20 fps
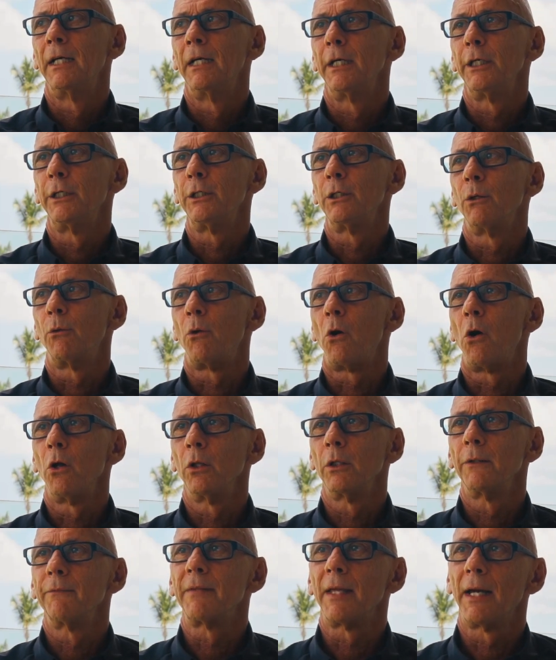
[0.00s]
you know,
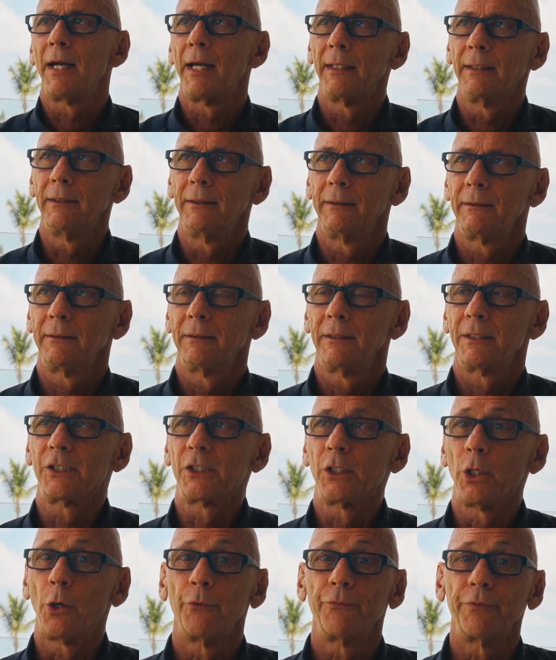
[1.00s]
all of that
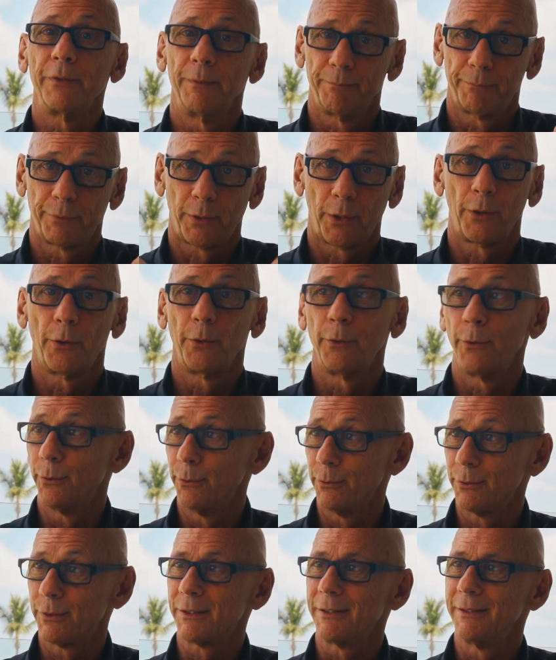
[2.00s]

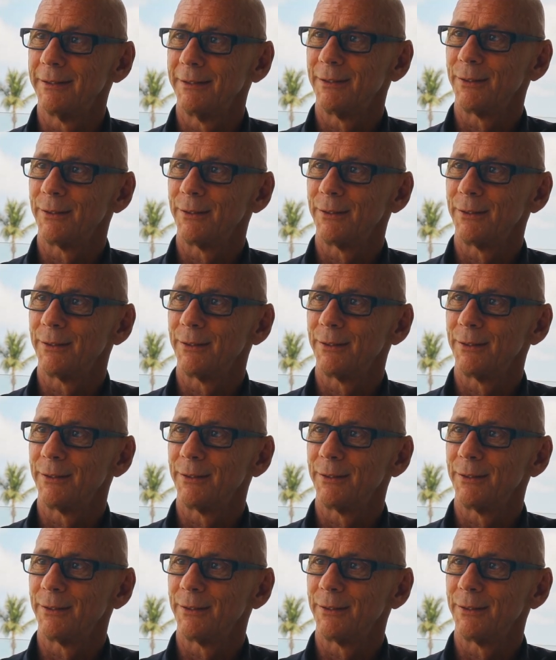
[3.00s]
self-imposed,